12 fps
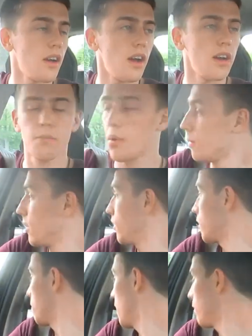I probably don't
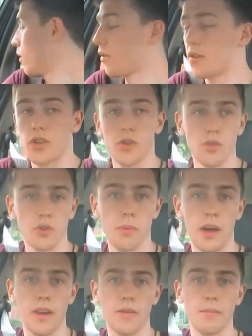spend more than
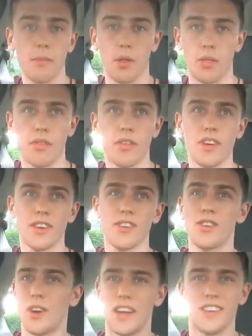£200 a month. It's
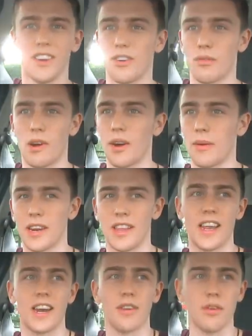too late to look right, wasn't it
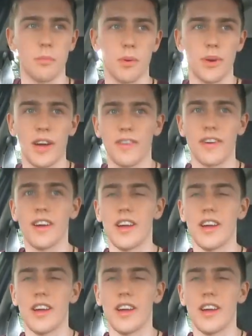then? I'd already pulled out.